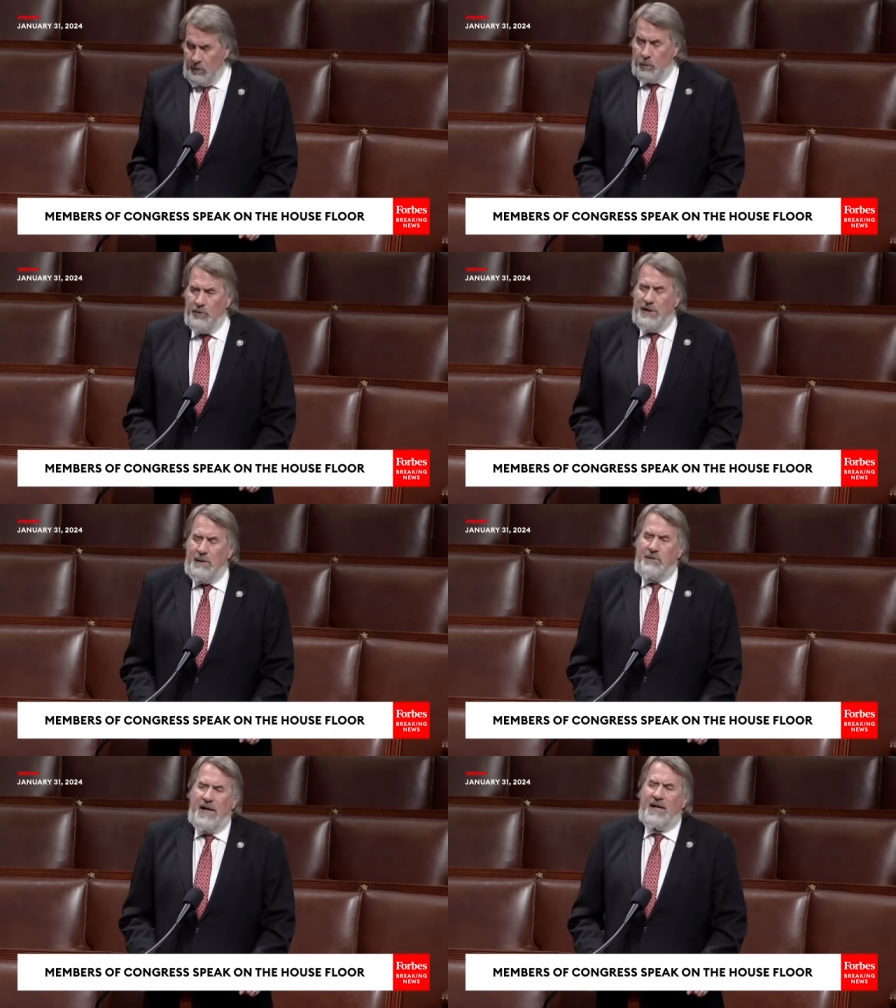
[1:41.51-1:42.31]
were
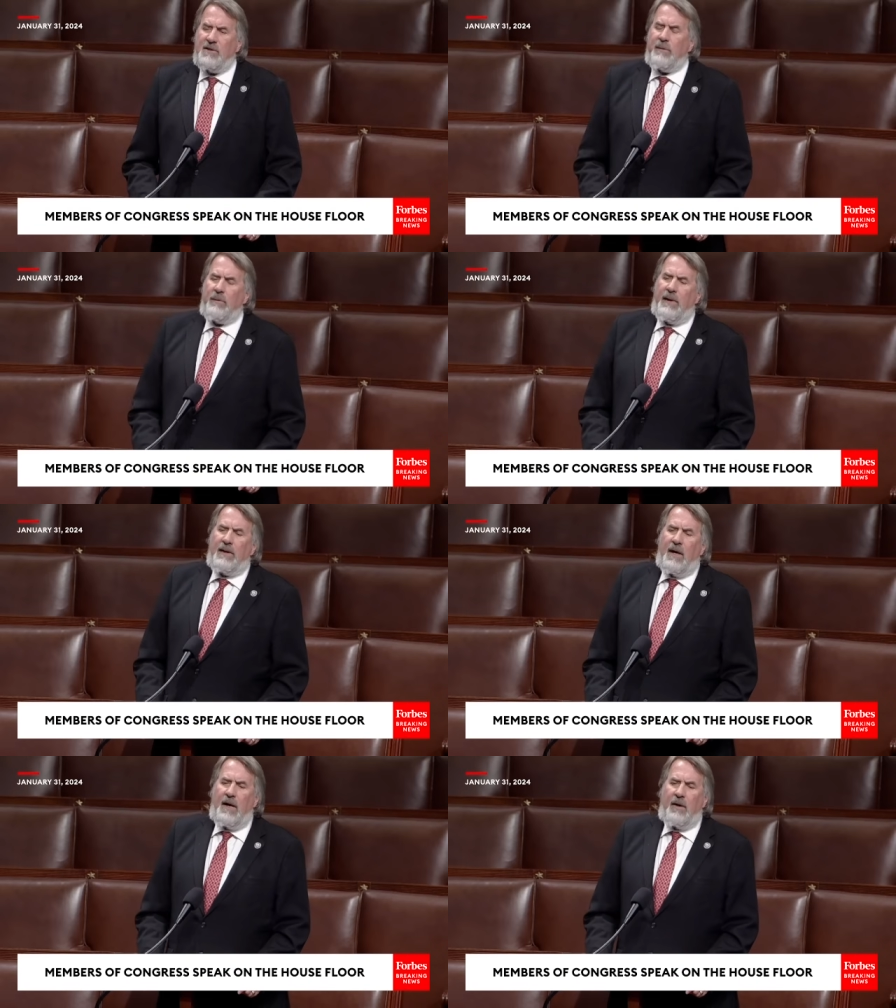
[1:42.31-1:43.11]
deemed taxable by
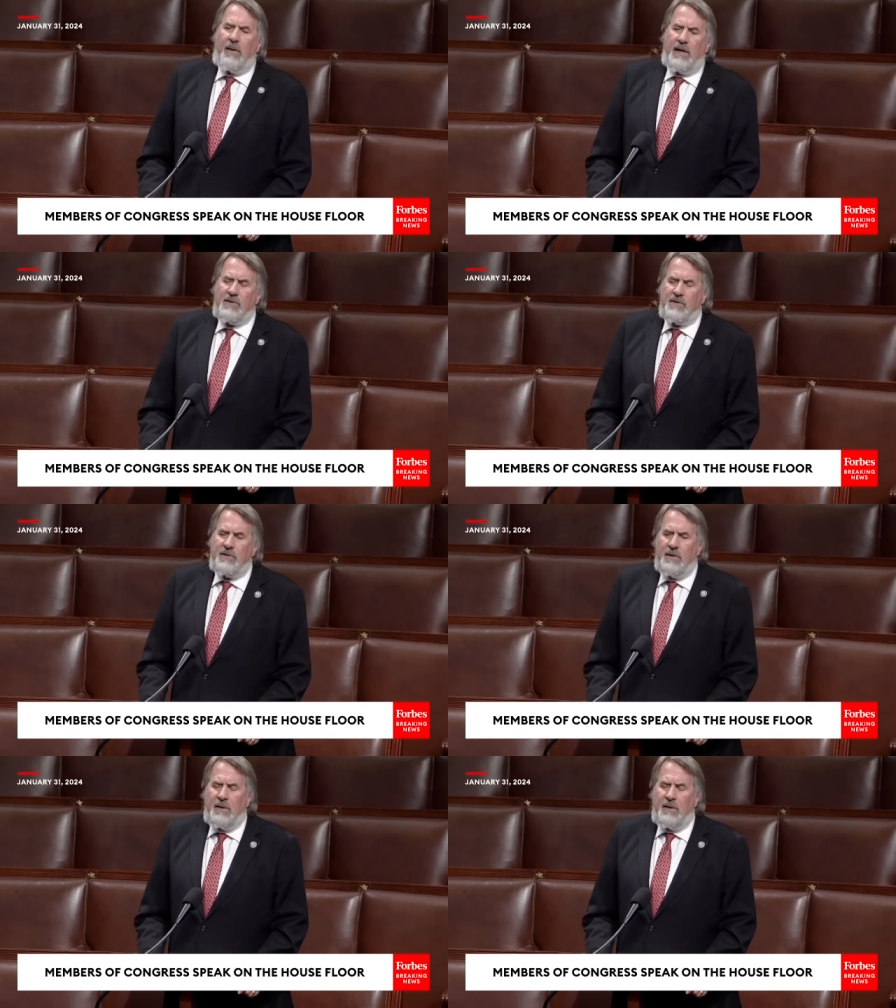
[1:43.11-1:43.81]
the IRS.